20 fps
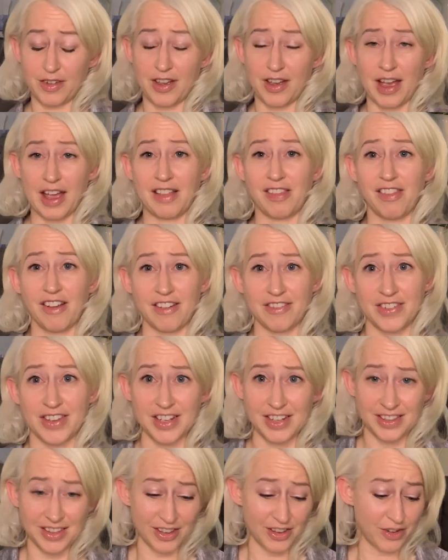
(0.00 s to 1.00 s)
I love it
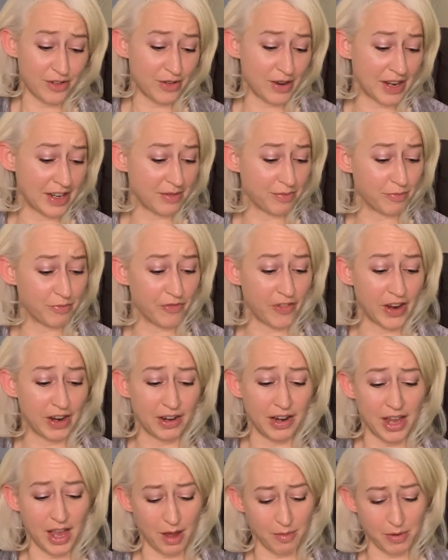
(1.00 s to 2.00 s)
though. I'm
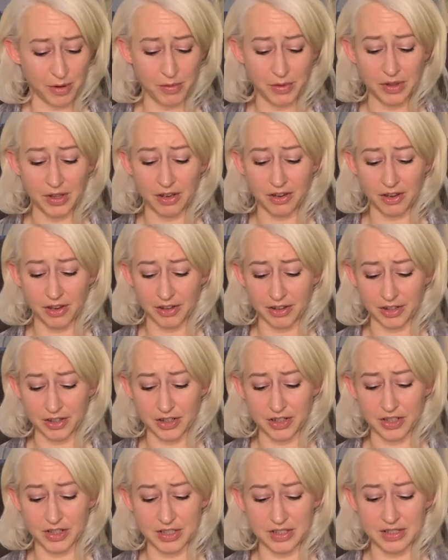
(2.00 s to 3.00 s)
very happy with the
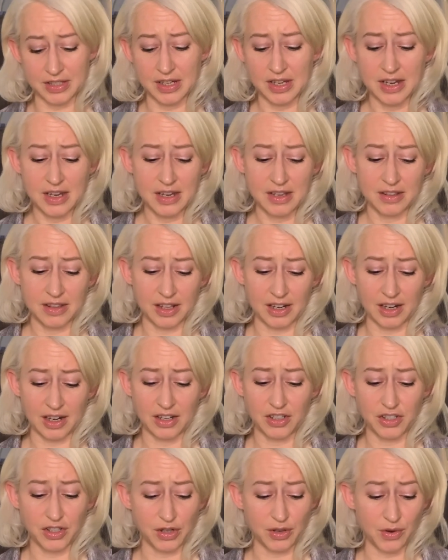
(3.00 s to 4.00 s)
colors that I
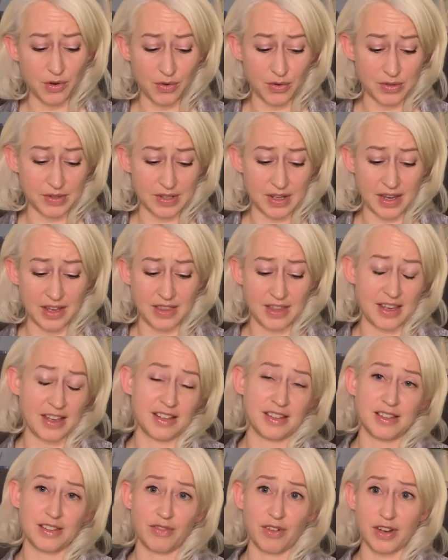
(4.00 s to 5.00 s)
chose. I think
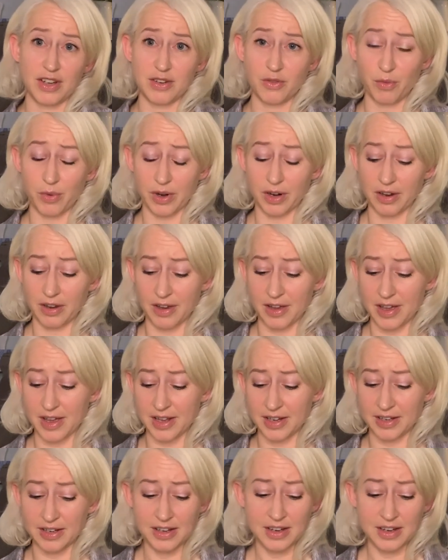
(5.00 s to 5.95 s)
it's fun to work on.